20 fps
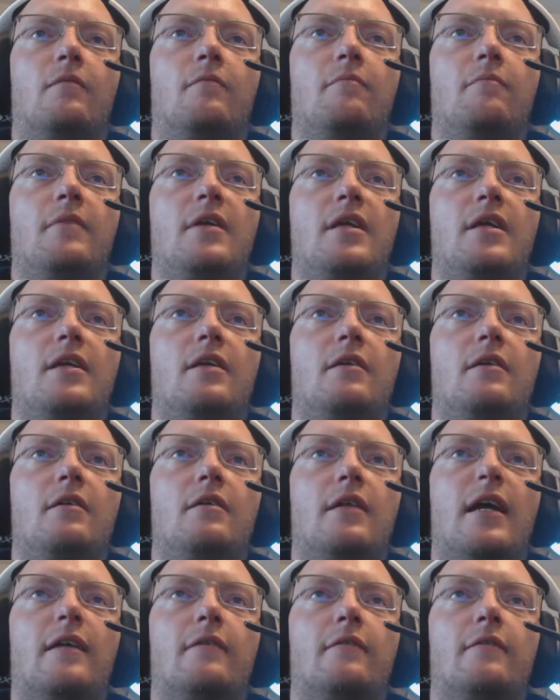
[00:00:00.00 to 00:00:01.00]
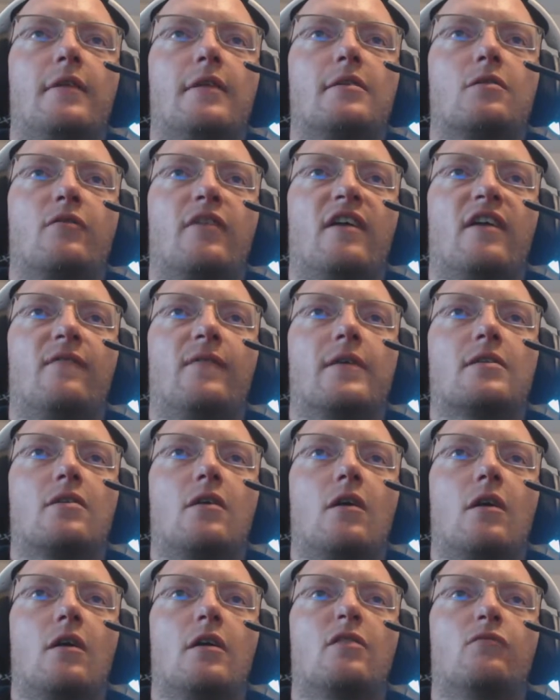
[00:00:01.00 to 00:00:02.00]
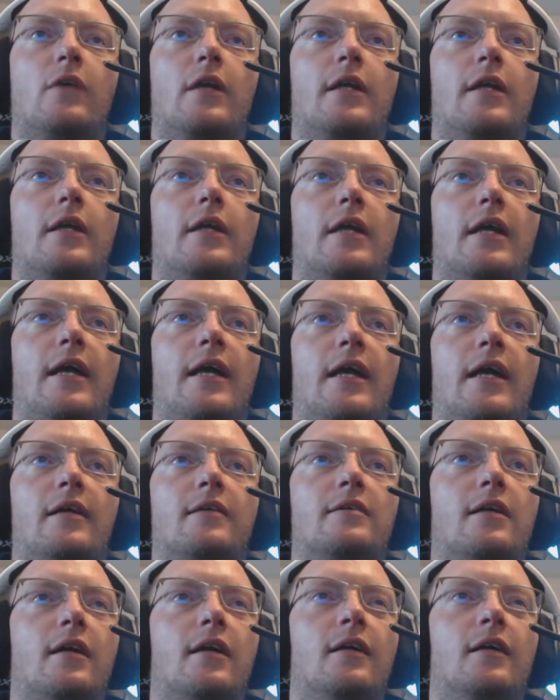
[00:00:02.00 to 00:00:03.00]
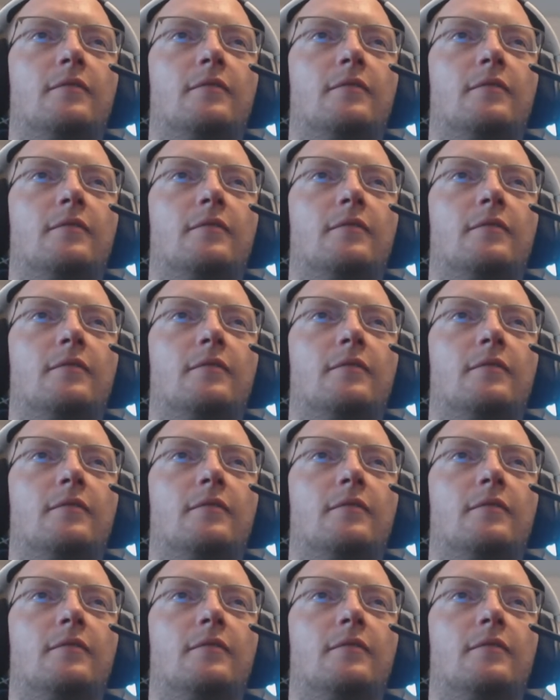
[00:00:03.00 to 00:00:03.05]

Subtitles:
me at this graphics card running at